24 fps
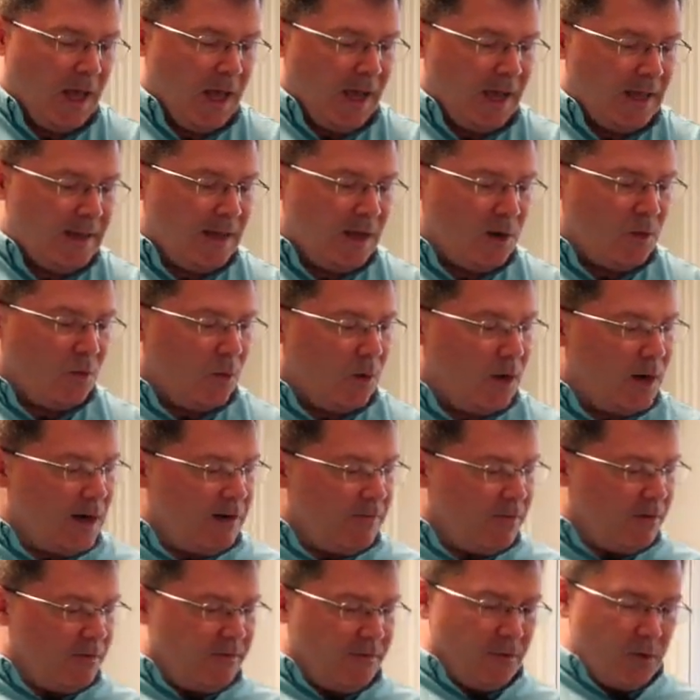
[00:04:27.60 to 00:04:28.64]
And then
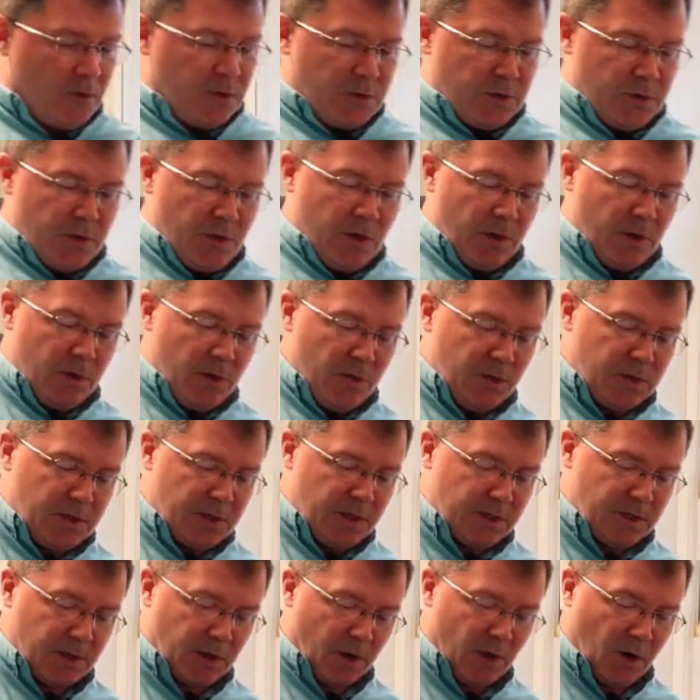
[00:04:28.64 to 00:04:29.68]
whatever fruits you used
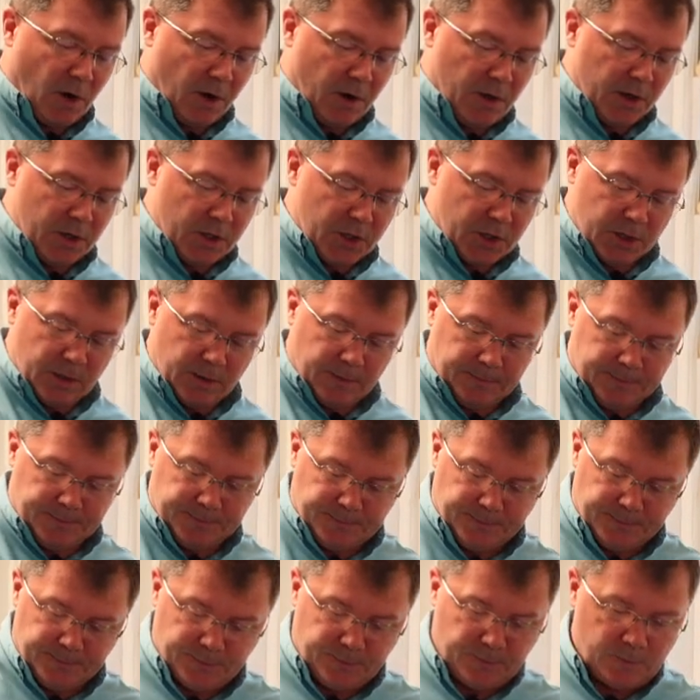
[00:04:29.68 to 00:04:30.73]
as a garnish,
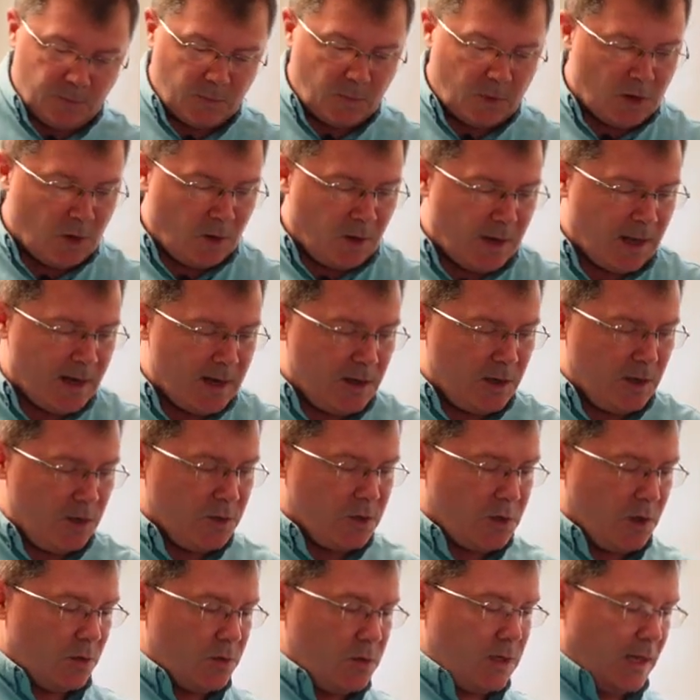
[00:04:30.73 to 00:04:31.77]
go ahead and
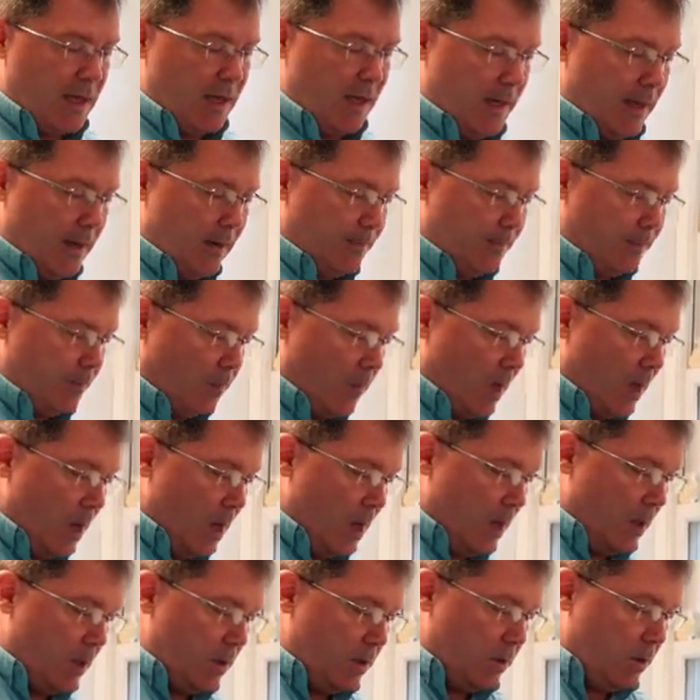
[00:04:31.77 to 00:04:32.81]
use those again.
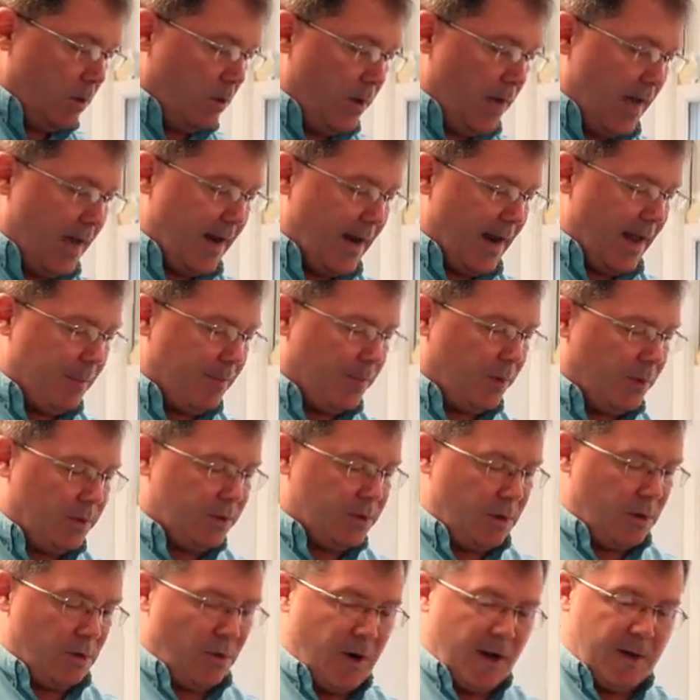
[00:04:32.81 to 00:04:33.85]
So we had apples
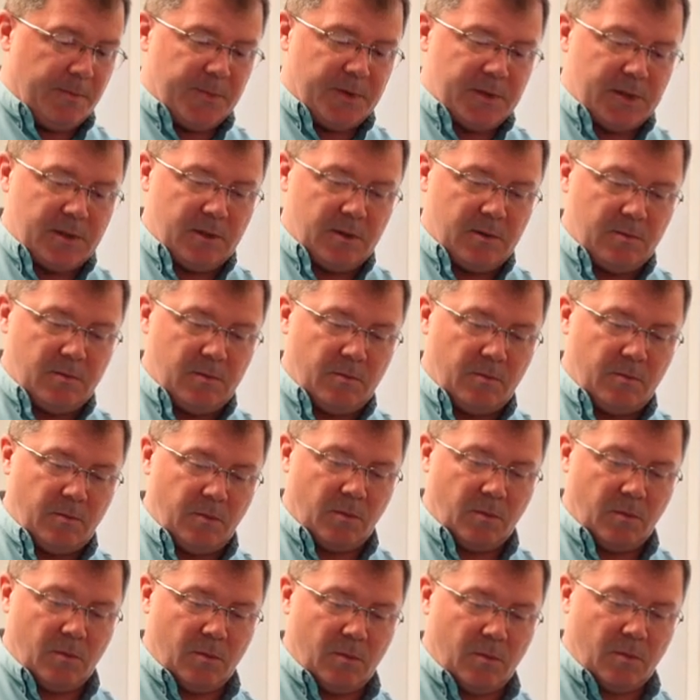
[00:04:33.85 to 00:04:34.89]
and grapes.
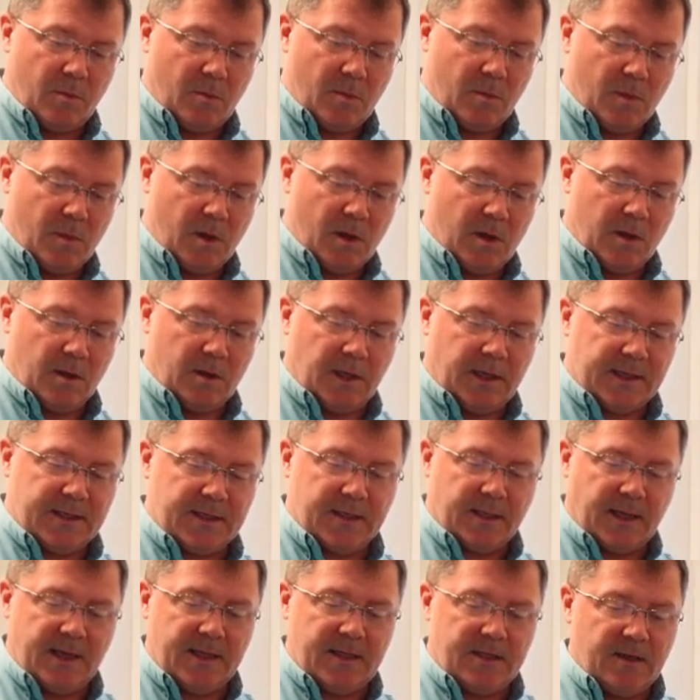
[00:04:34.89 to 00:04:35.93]
A
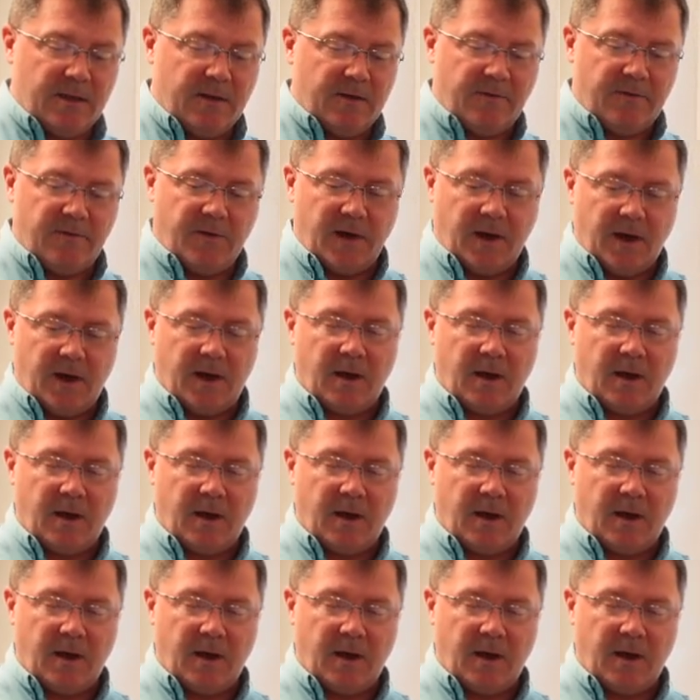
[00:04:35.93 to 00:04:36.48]
slice of